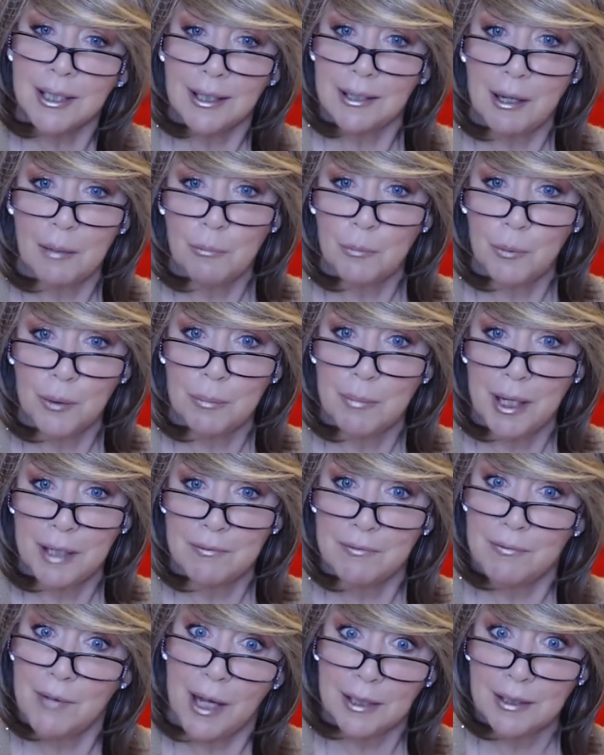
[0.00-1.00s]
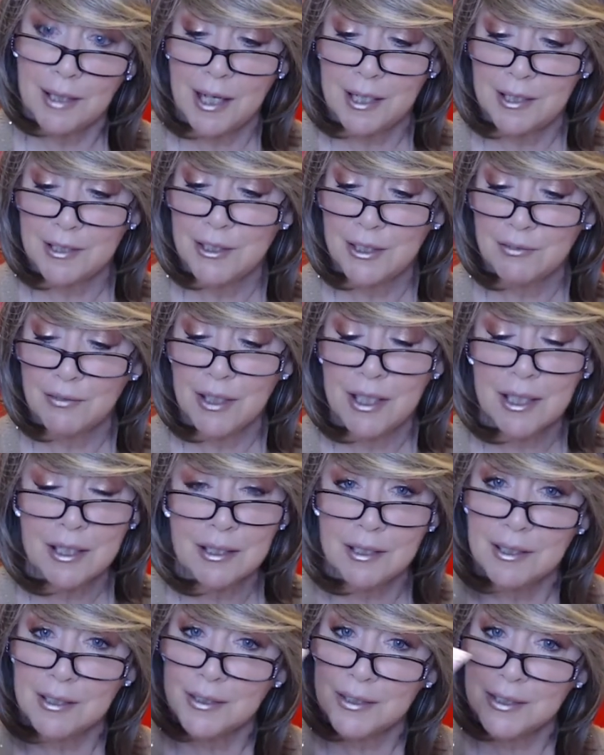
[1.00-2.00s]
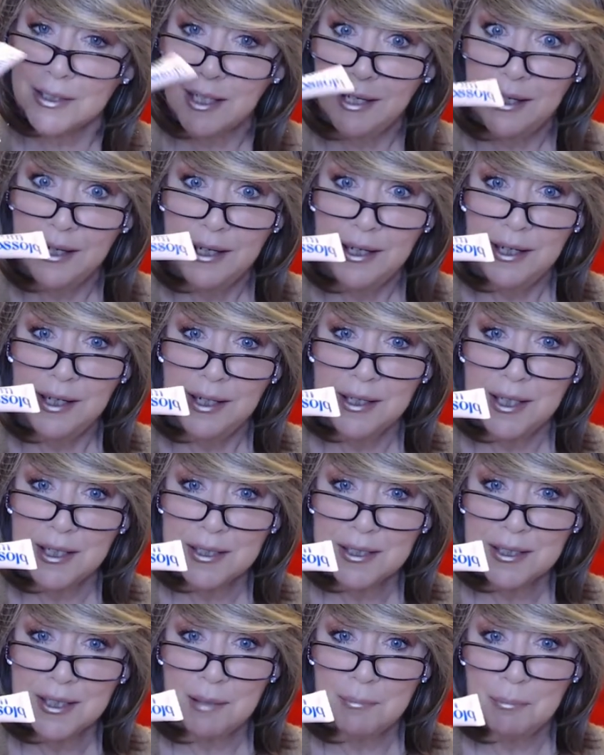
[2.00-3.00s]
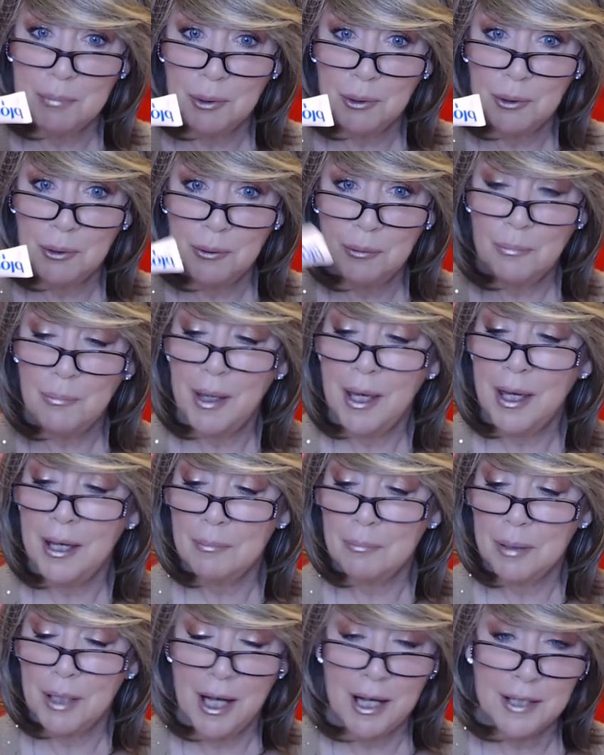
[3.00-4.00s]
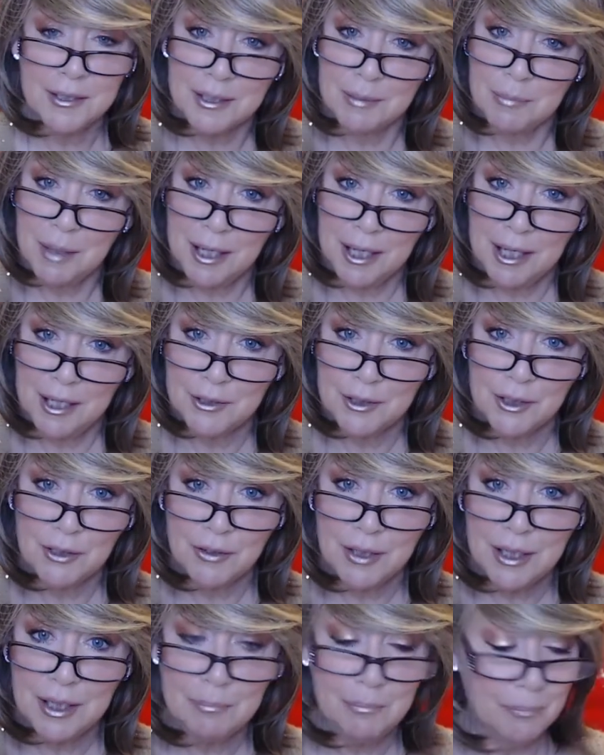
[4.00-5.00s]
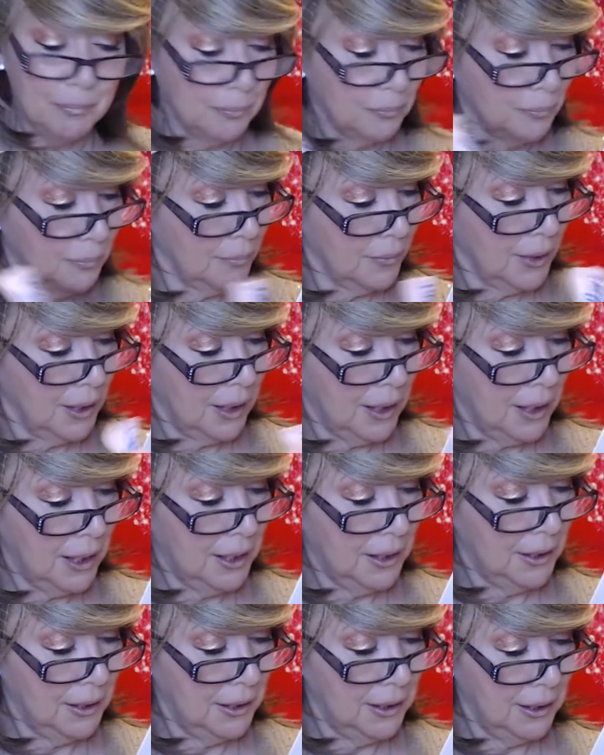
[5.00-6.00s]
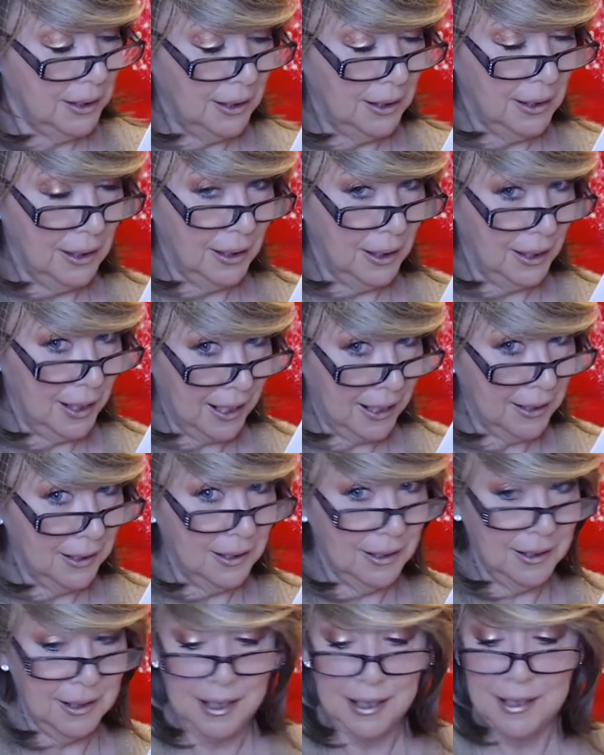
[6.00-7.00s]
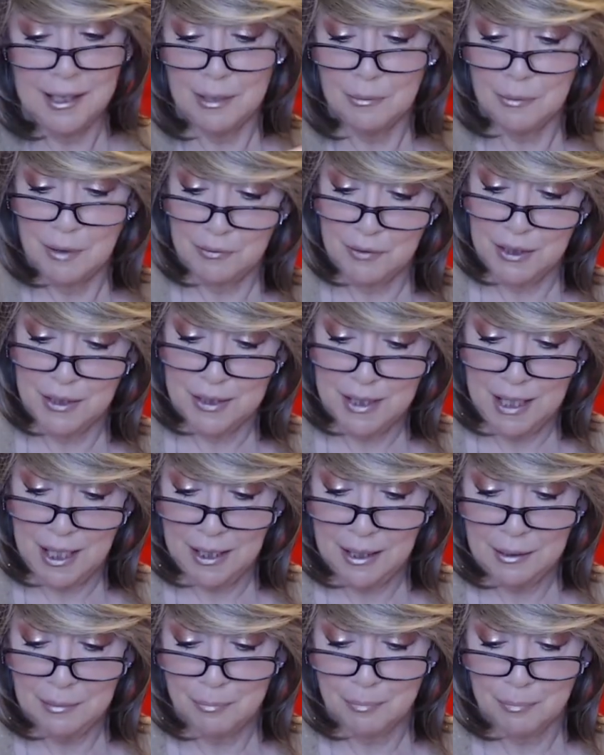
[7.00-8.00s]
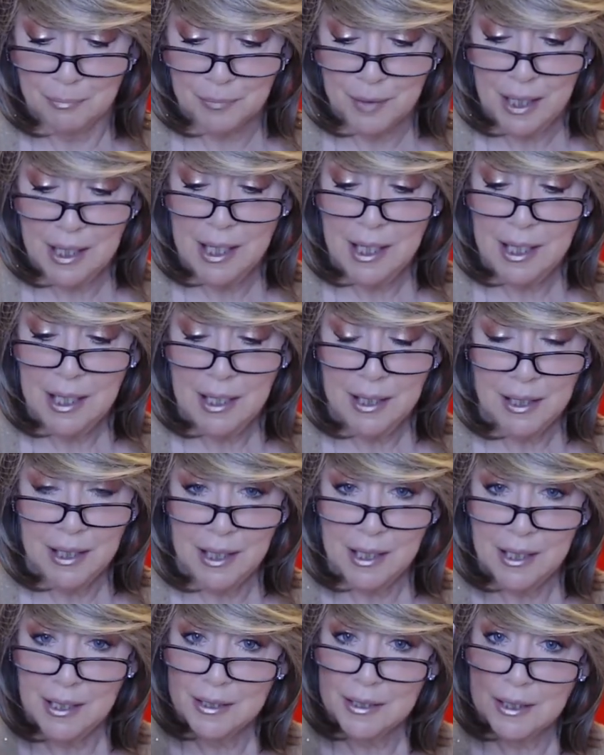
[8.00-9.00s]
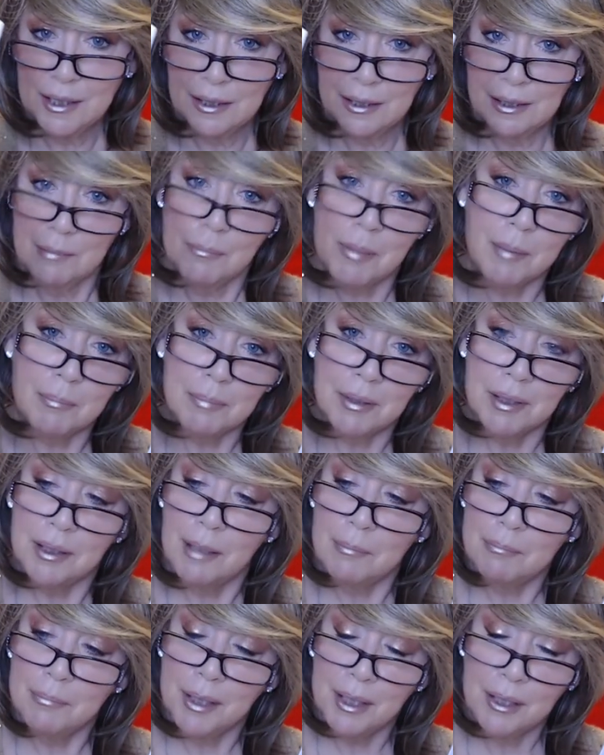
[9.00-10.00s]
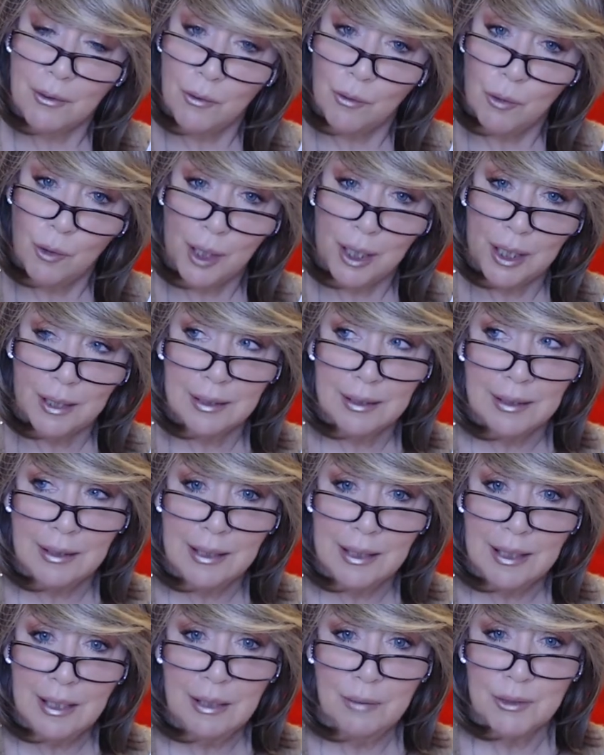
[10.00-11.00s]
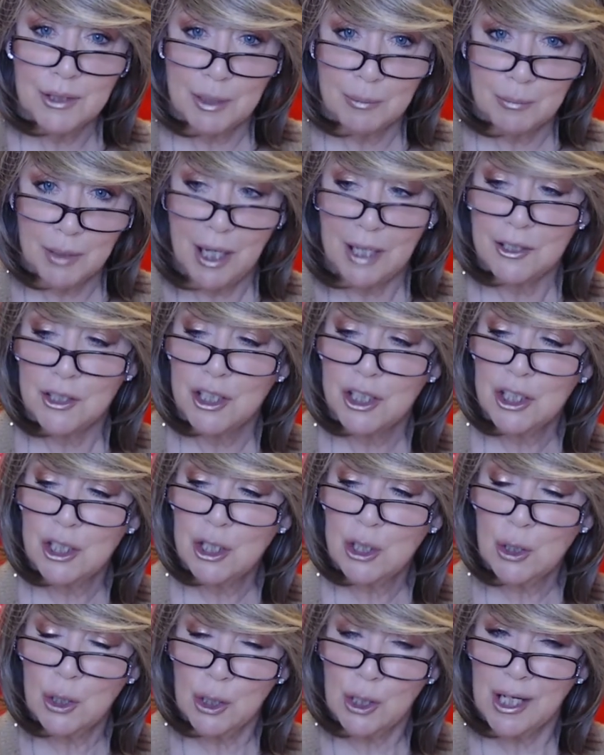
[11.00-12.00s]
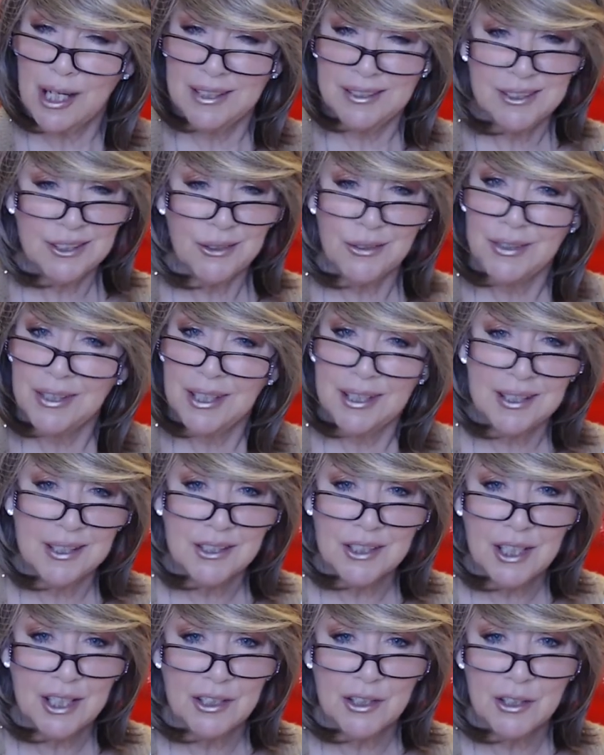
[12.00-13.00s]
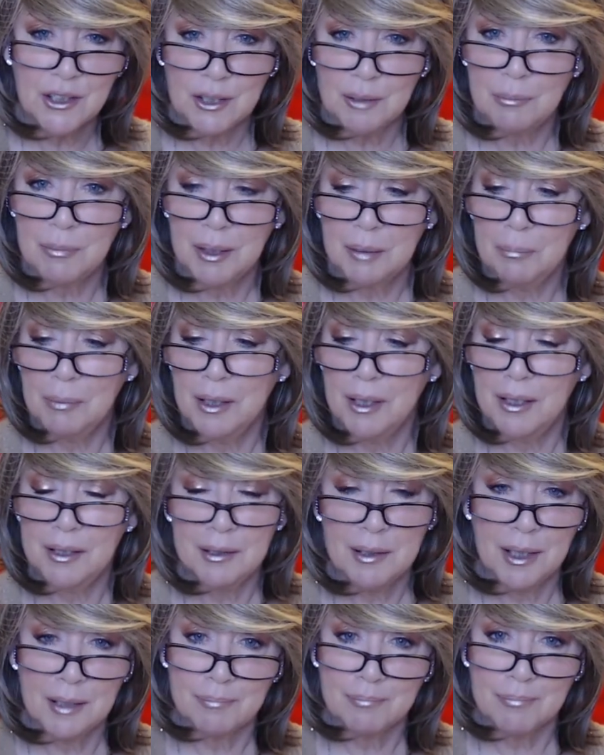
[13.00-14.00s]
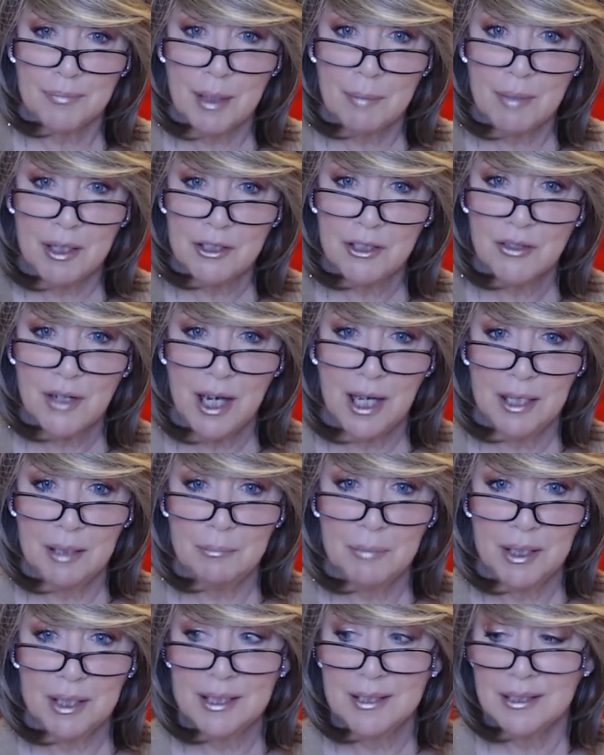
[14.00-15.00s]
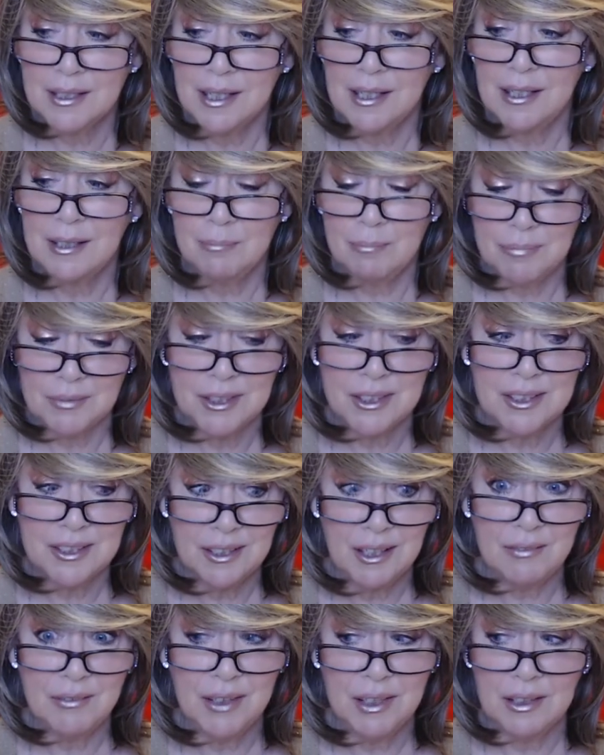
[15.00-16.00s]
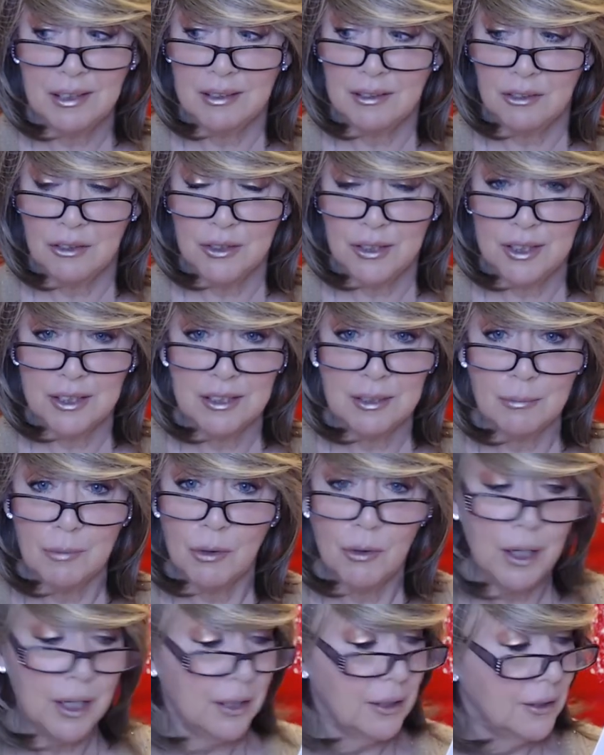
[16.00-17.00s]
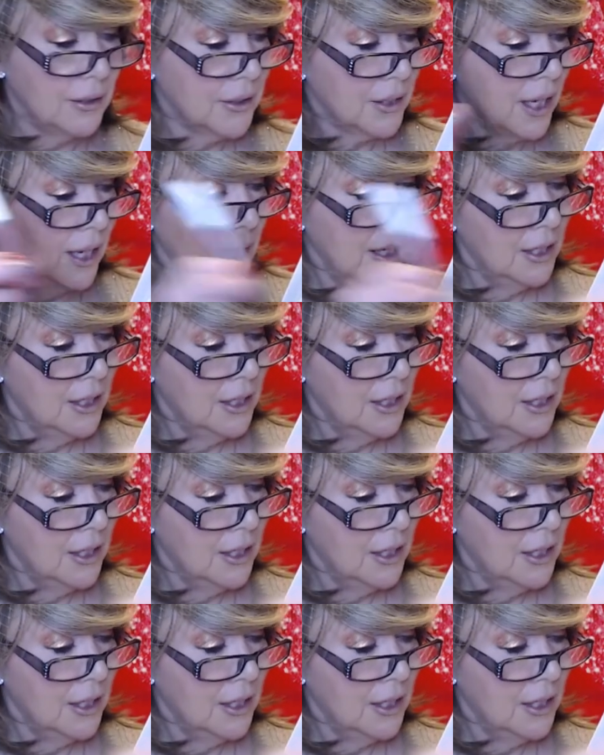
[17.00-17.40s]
and help with my fine lines and wrinkles, this uh, bloom and blossom hand cream in ylang ylang, however you say it, this lip plumping oil, which I'm not sure. I don't think it's going to hurt me, but uh, I might try it because I am just loving using some oils.